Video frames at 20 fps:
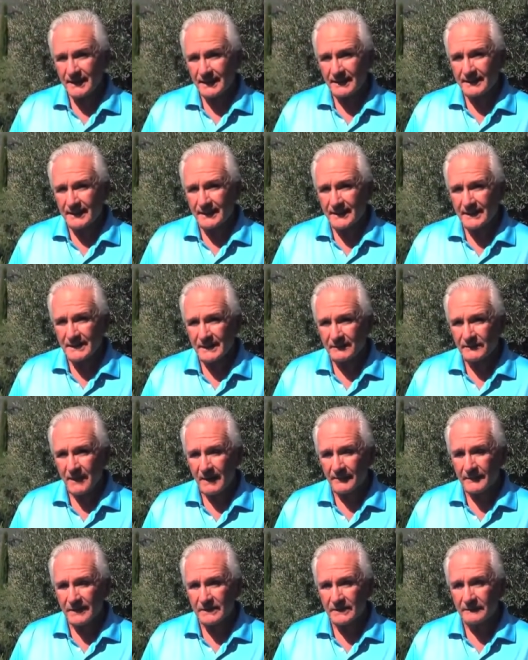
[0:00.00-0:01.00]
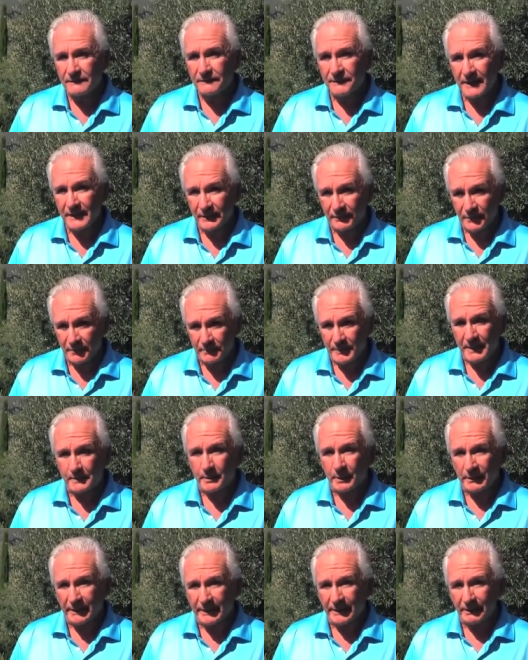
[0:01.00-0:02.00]
ideas have obviously failed the
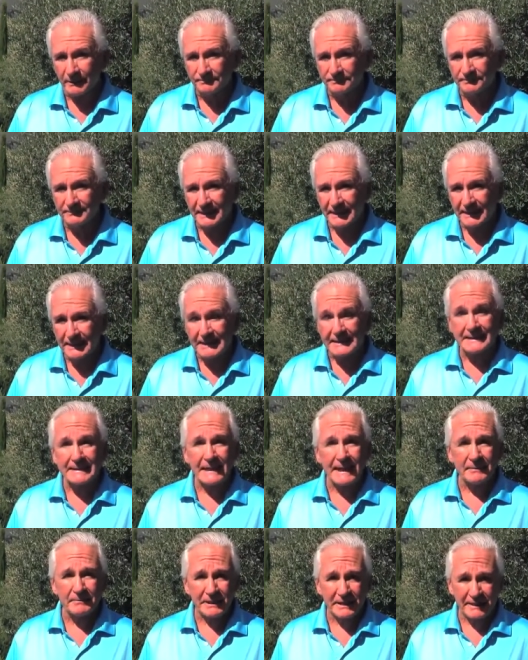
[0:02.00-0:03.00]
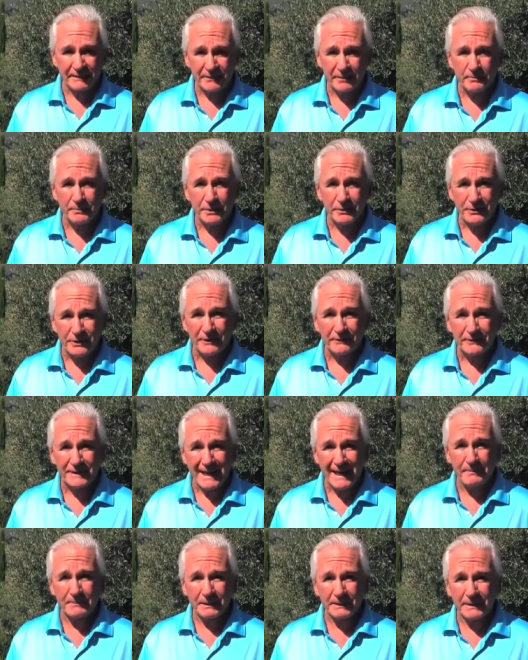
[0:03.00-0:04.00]
people here. It's time to give the beauty of
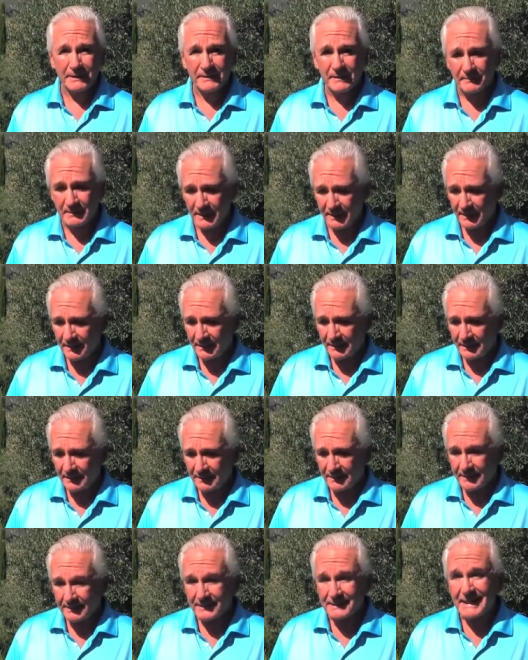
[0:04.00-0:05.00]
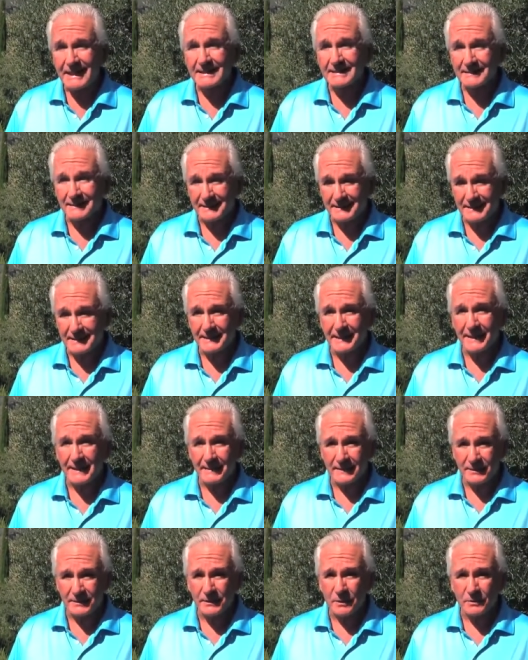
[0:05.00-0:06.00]
capitalism a chance to slay
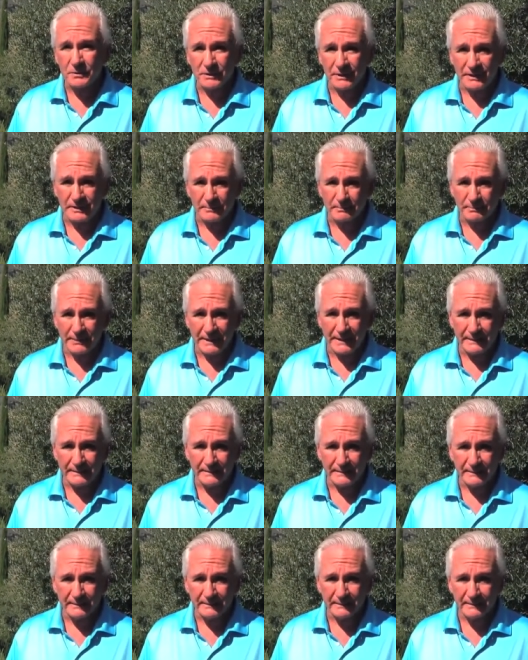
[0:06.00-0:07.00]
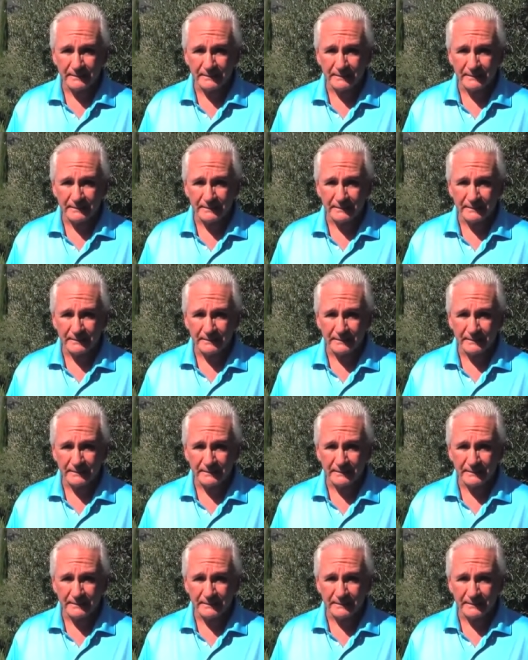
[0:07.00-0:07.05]
the socialist beast.